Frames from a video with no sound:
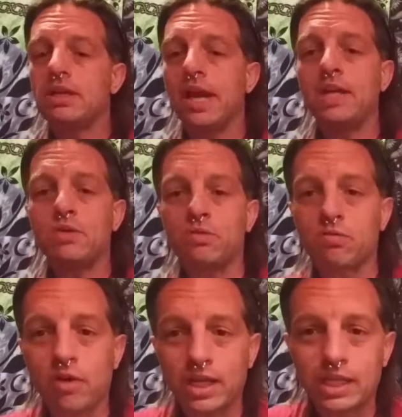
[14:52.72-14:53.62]
I use
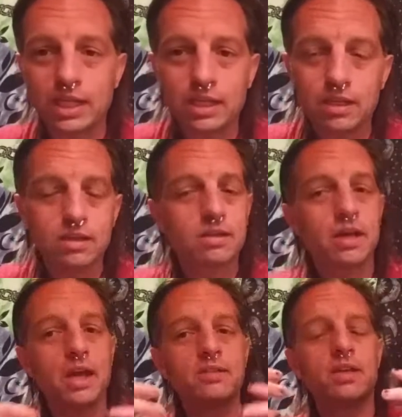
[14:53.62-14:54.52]
Reiki.
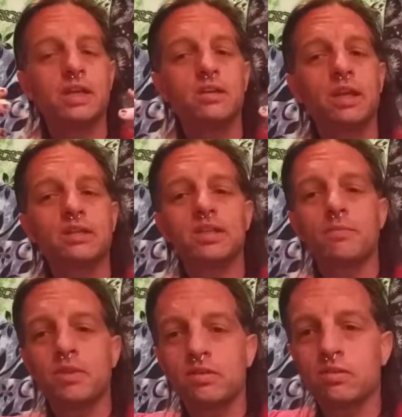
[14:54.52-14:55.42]
I say,
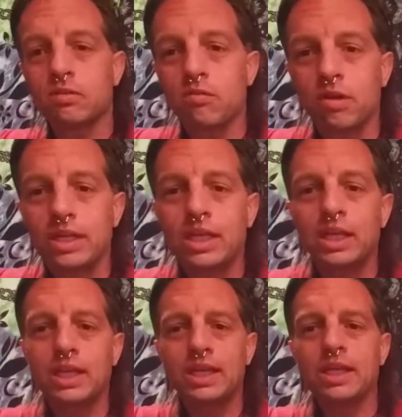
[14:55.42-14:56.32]
accept this Reiki
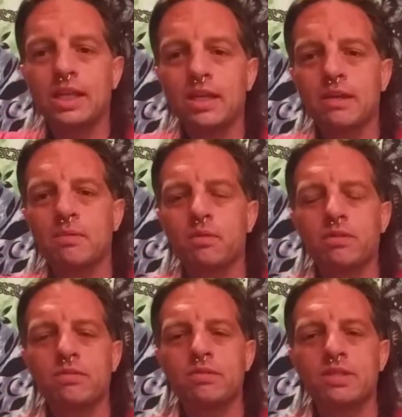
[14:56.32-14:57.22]
healing. I'm going
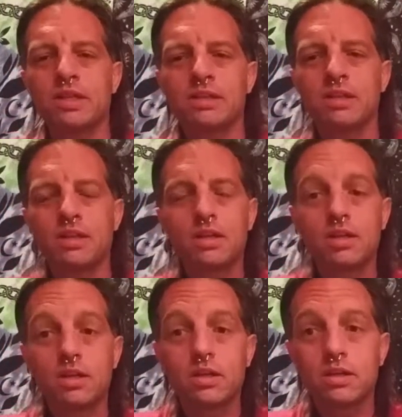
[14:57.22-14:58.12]
to send
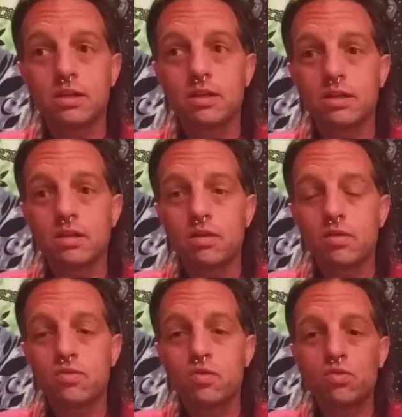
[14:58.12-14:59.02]

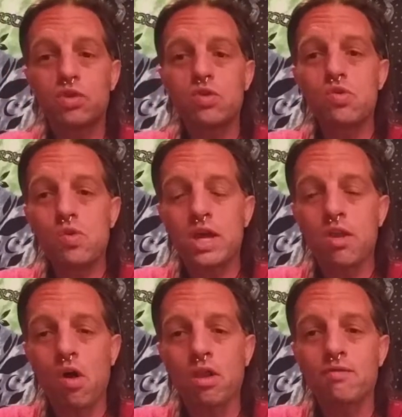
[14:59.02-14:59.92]
to you and
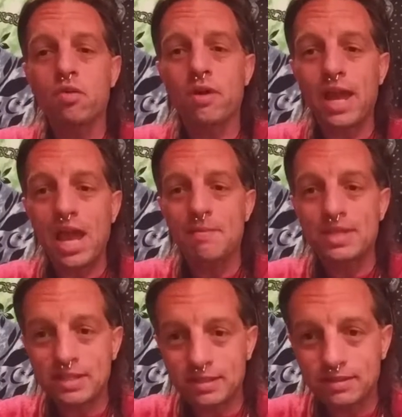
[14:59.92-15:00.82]
all of your
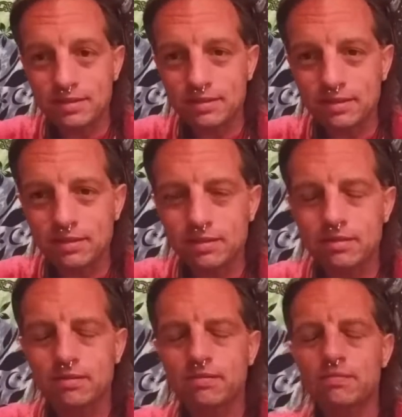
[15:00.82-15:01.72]
inhabitants.
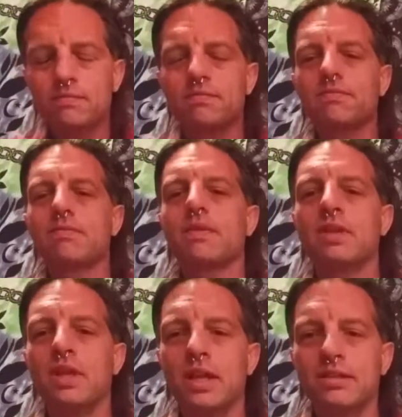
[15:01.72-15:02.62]

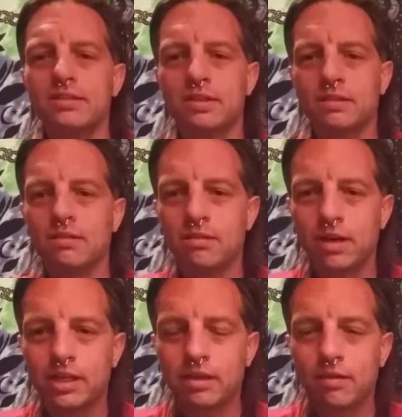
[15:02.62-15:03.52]
And I send a
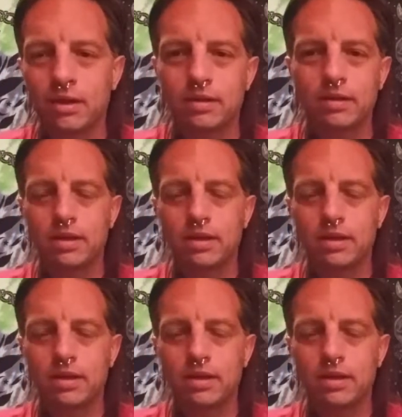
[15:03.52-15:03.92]
Reiki ring.